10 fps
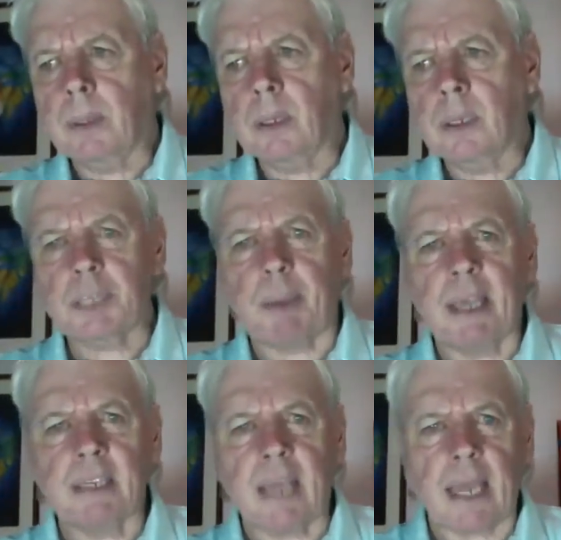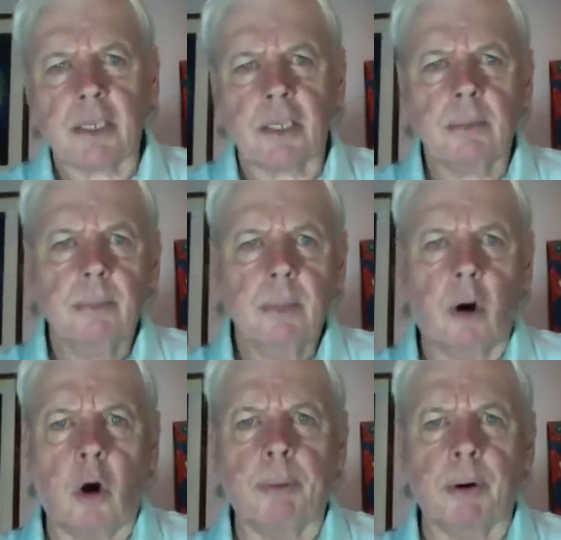SpaceX
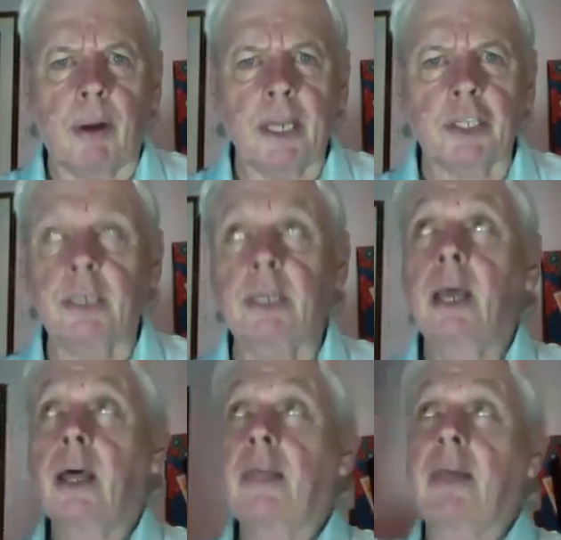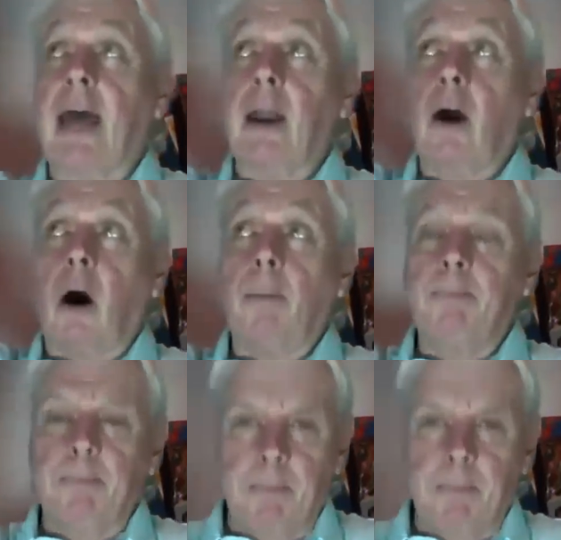operation that are